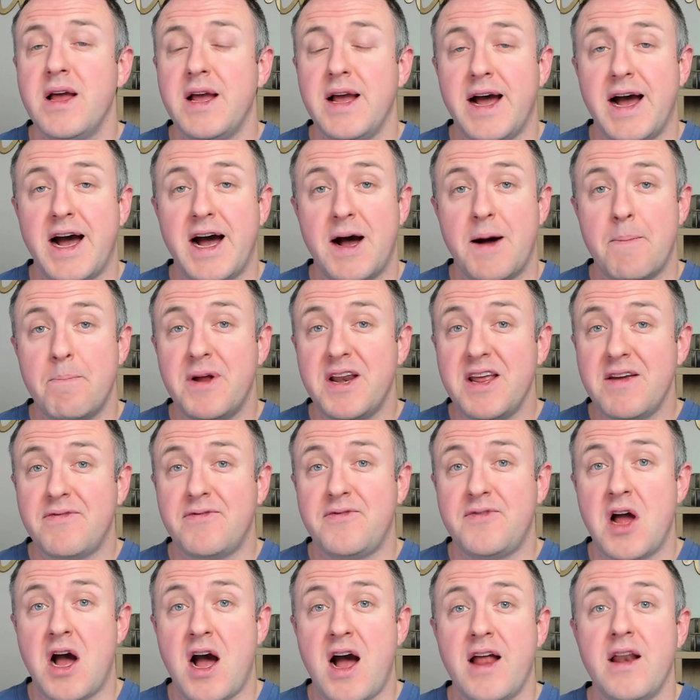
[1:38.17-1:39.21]
Um, but if
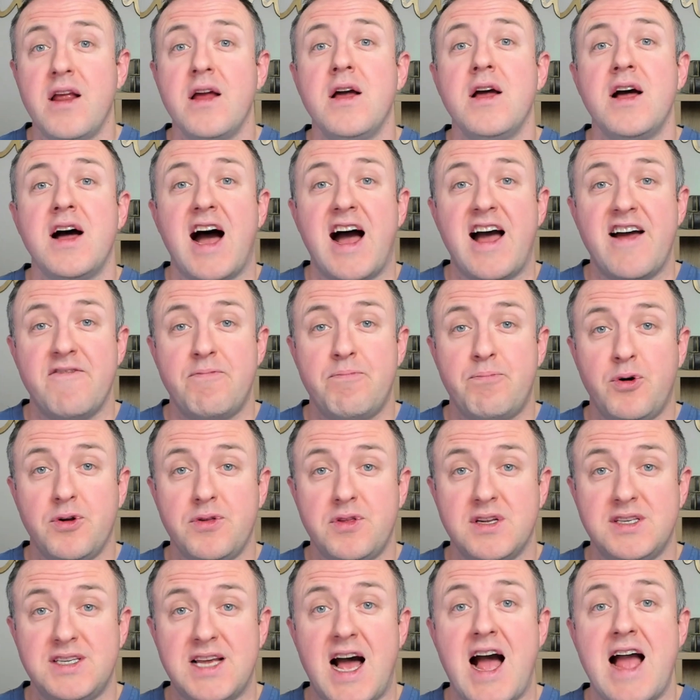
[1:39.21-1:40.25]
not, I've put the
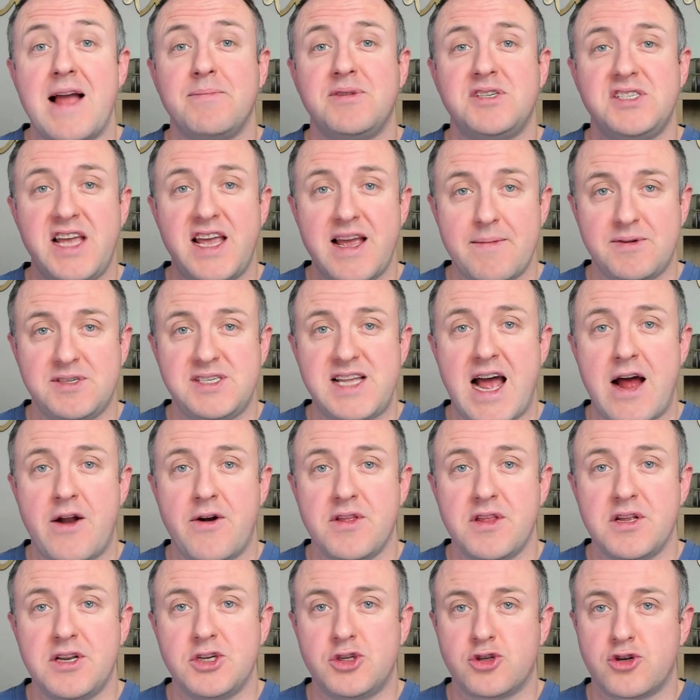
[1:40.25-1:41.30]
timestamps down in
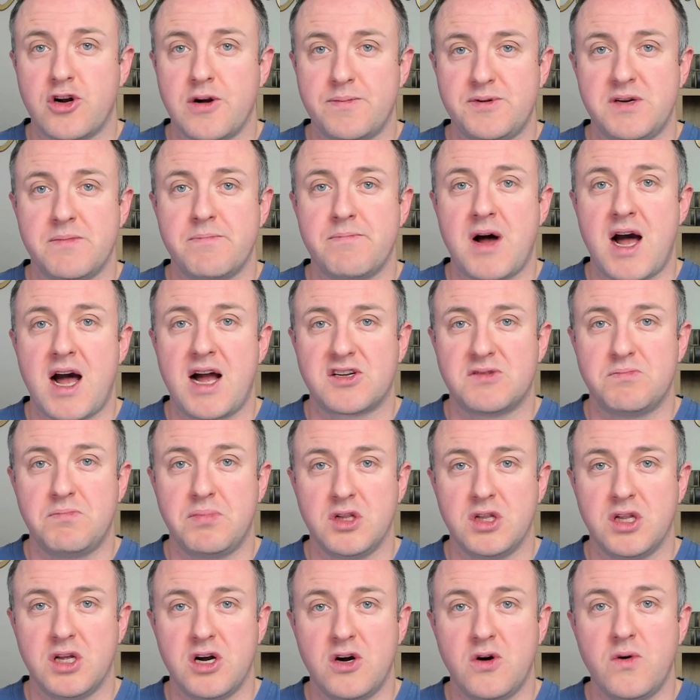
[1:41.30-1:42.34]
the description box
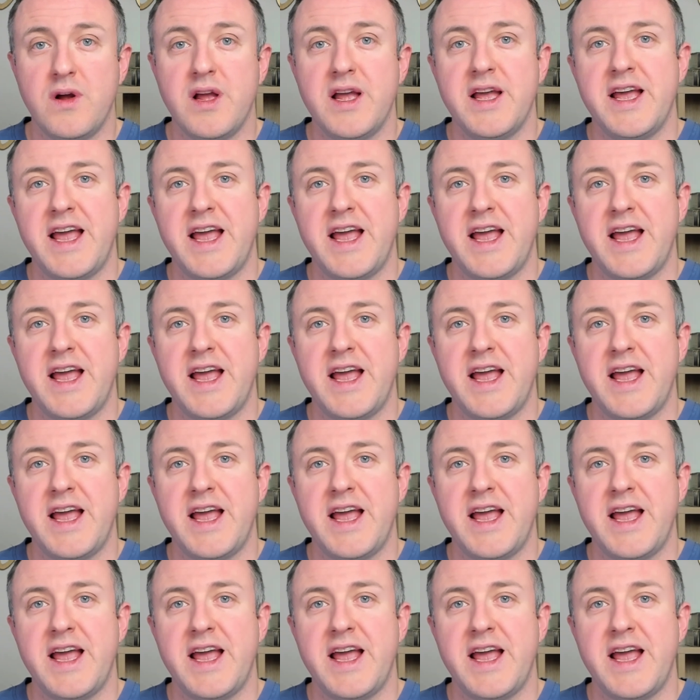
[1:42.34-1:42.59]
below,